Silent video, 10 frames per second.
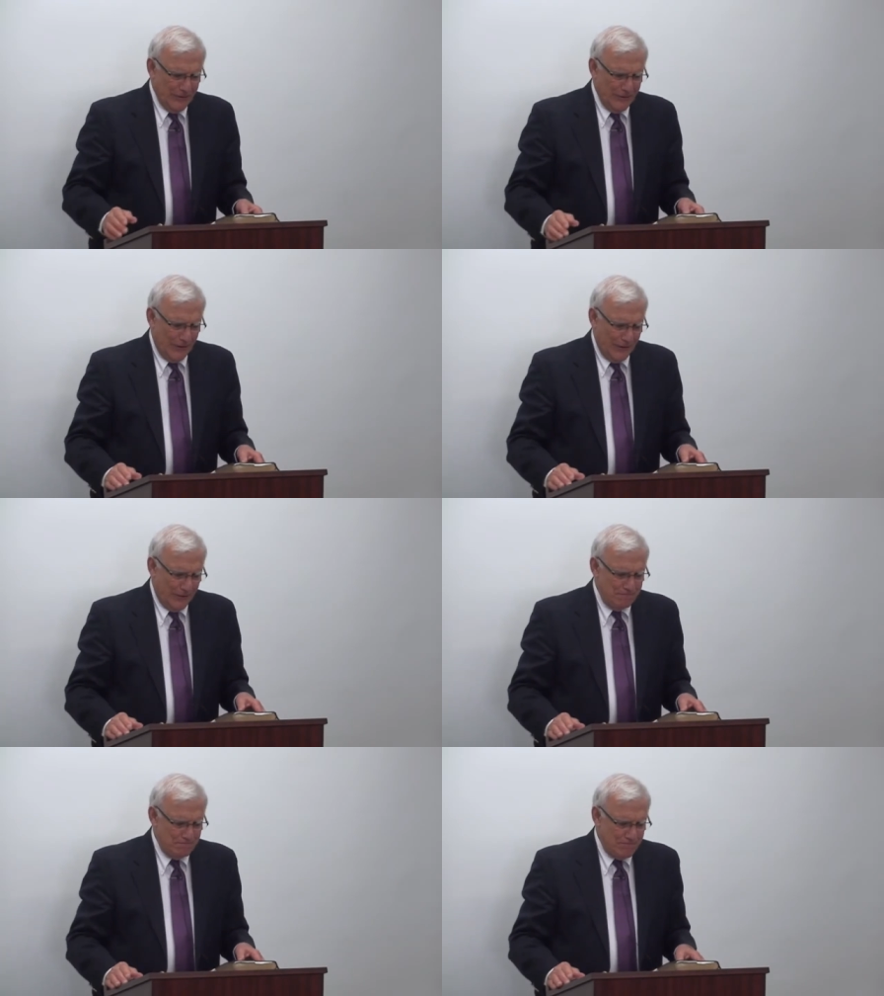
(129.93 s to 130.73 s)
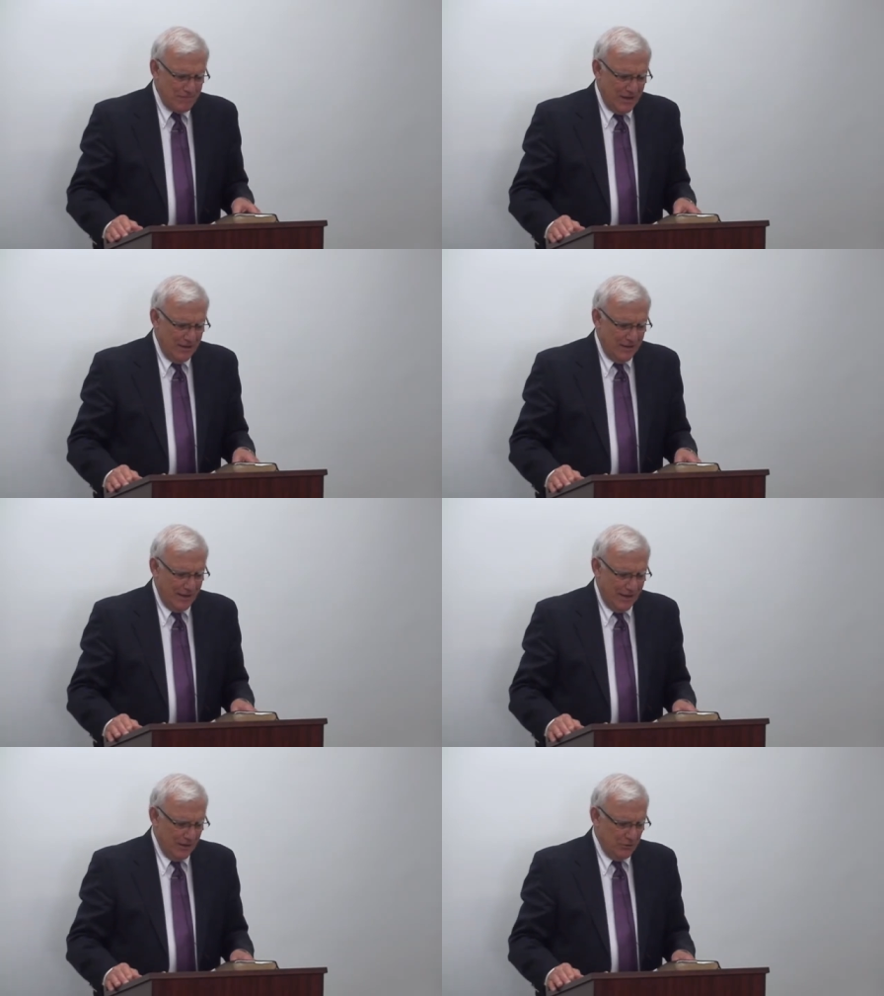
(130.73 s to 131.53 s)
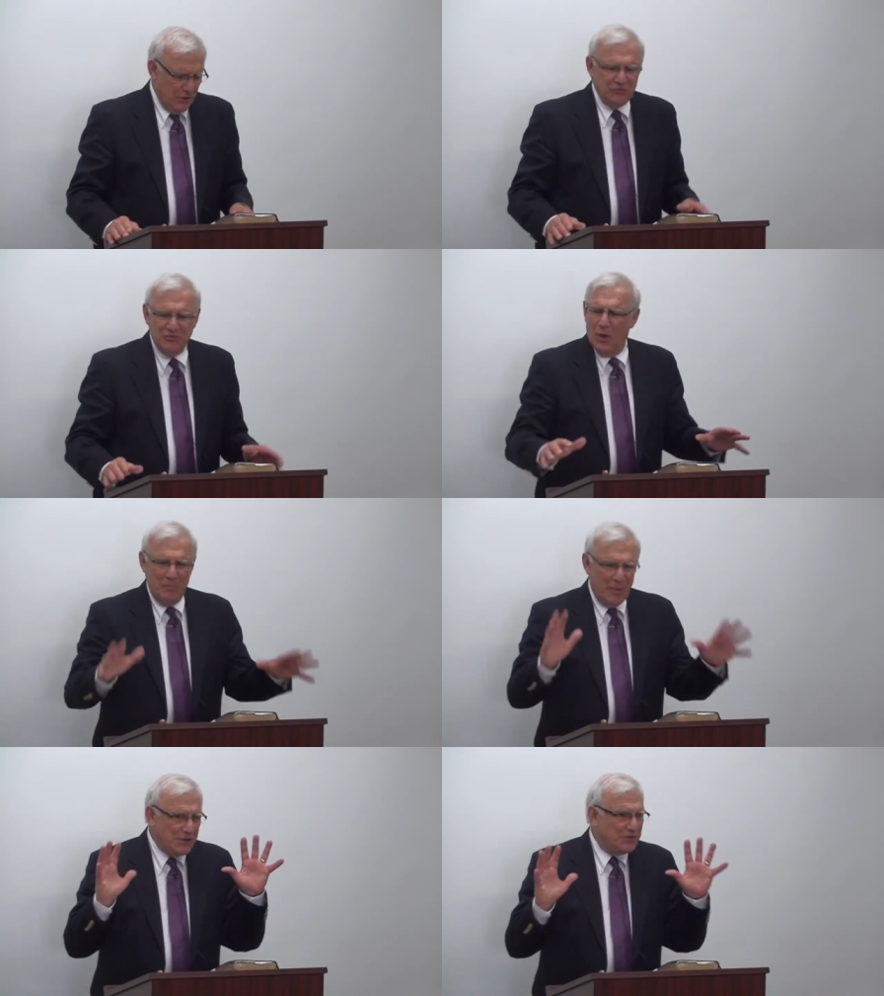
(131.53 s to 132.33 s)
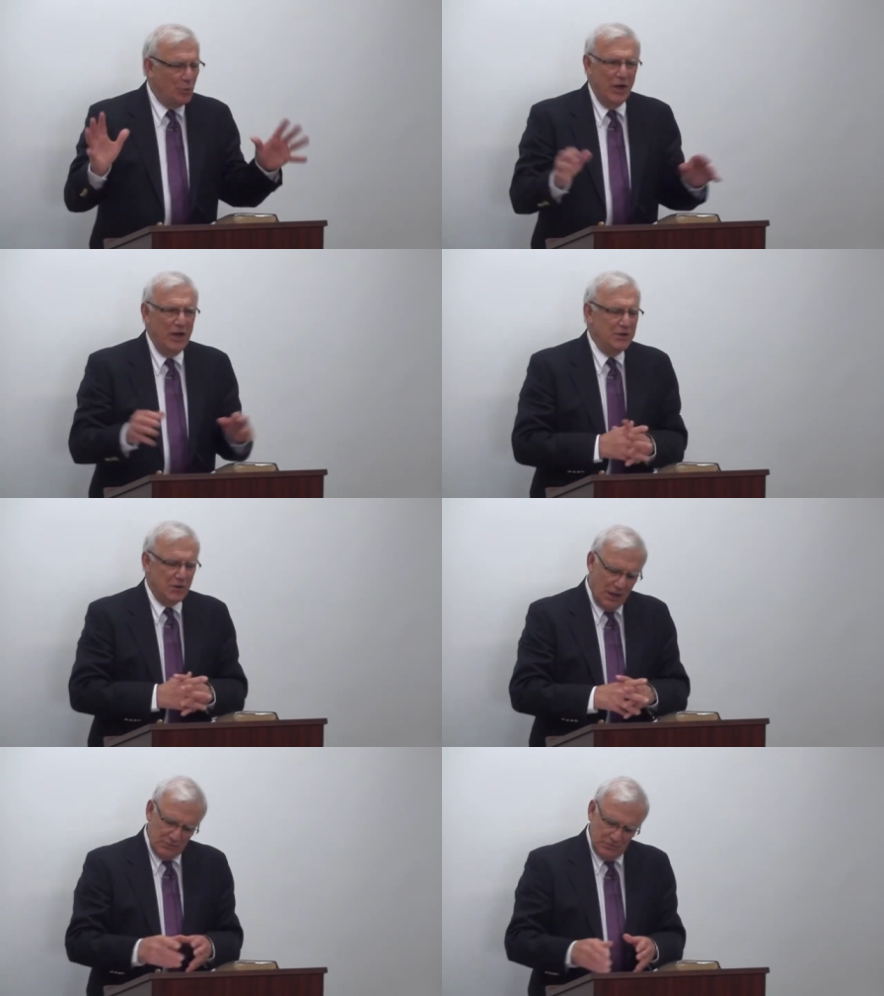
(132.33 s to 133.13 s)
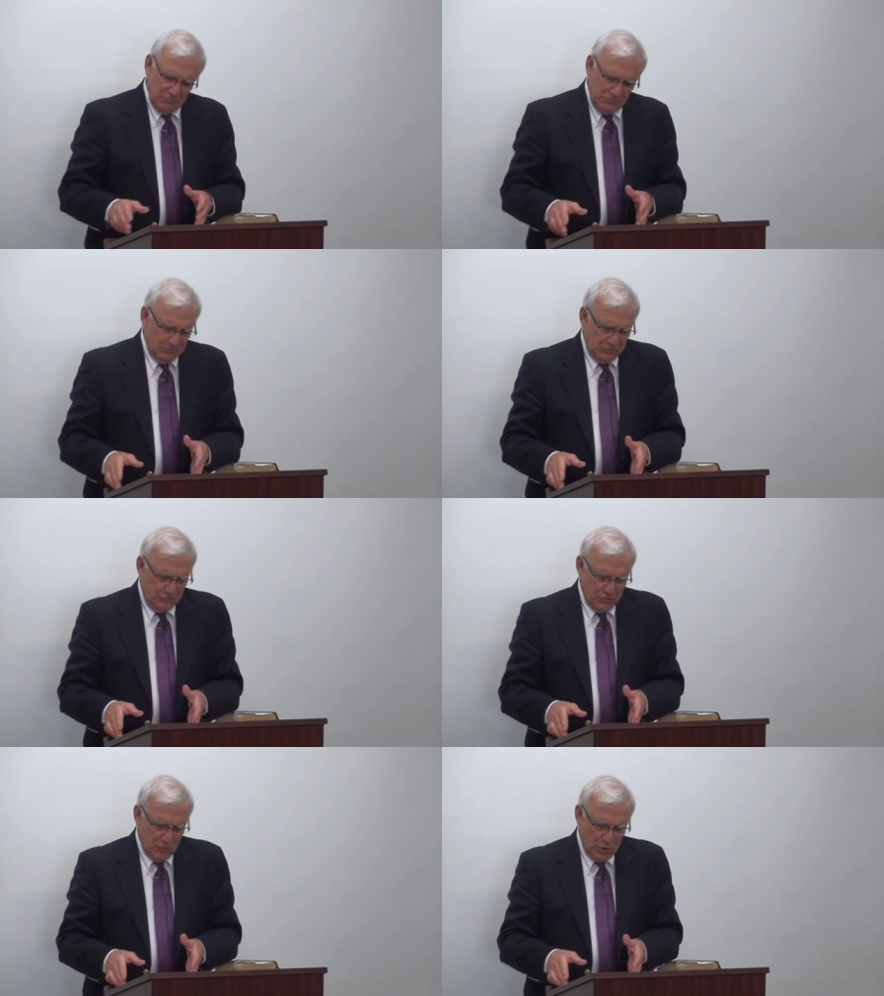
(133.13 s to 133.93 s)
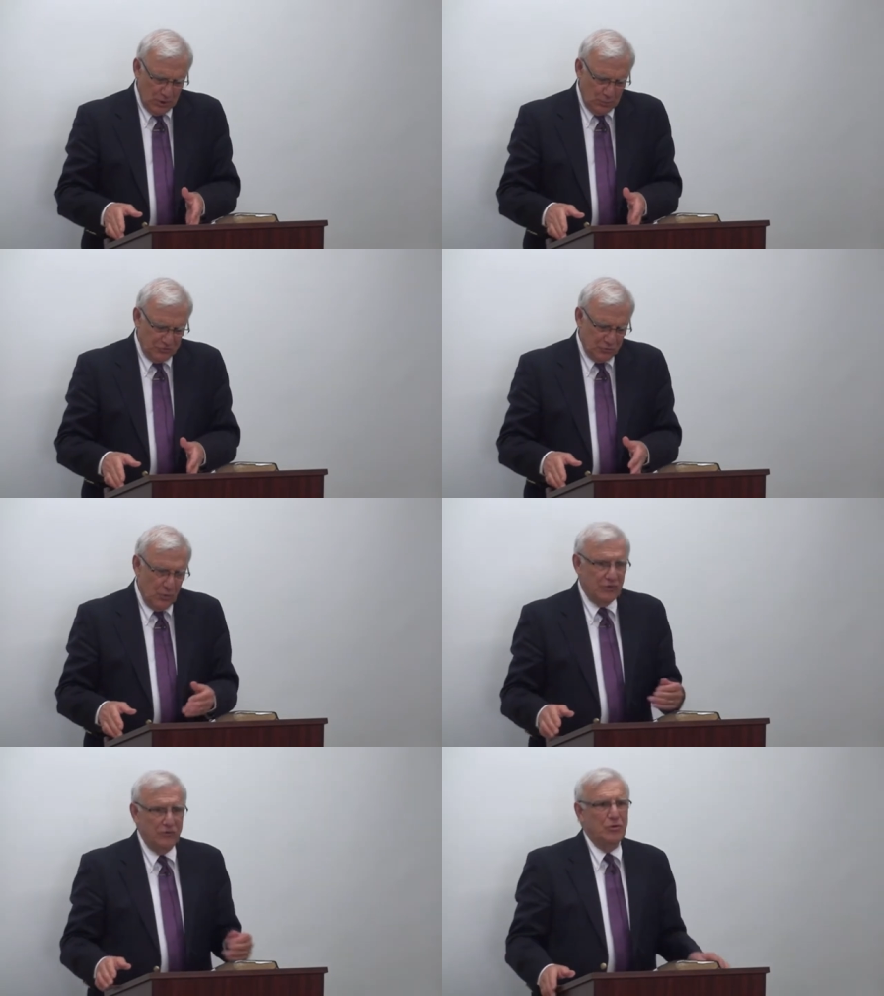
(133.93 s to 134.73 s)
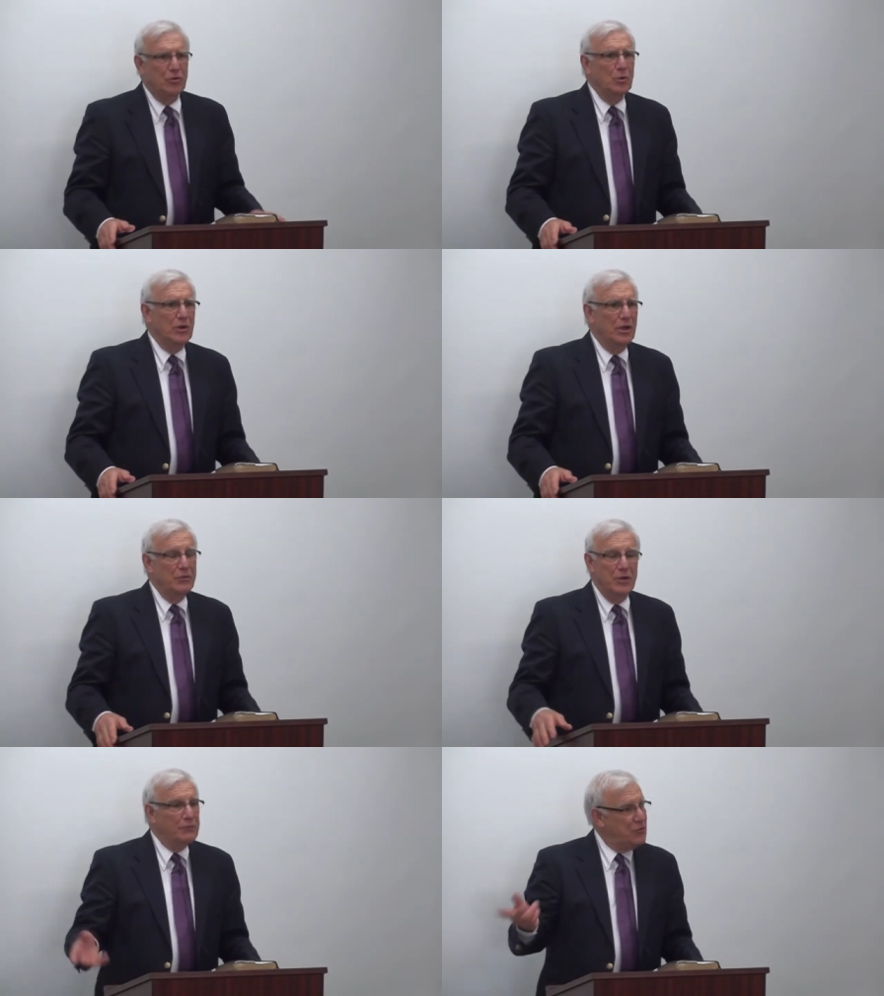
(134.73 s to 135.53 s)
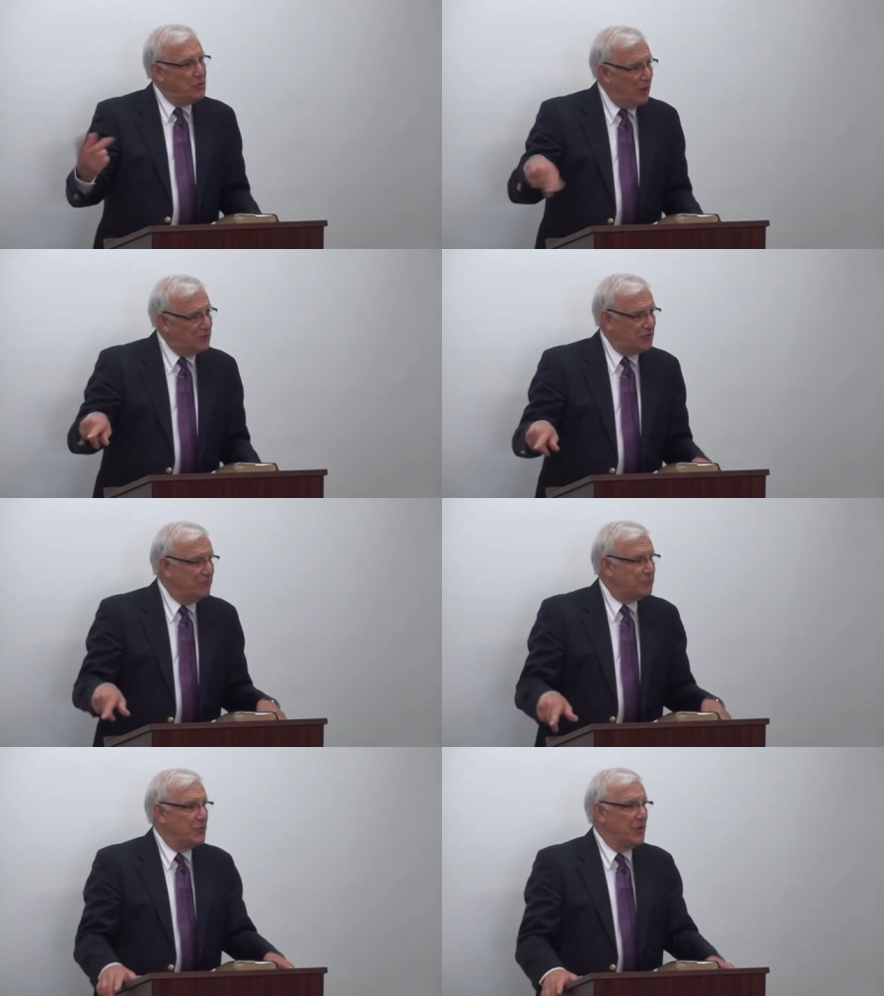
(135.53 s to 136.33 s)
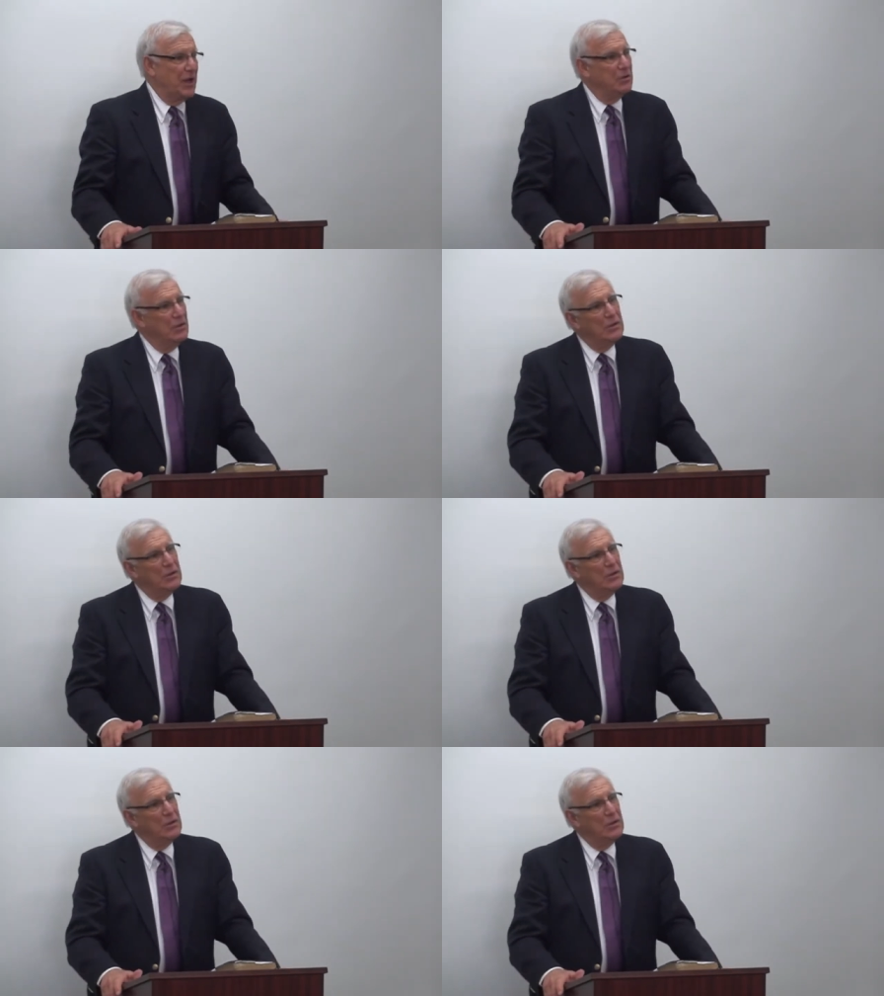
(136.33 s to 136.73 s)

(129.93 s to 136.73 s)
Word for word: Um, and uh, so I backed away, not sure what I was going to do. And then a few months after that,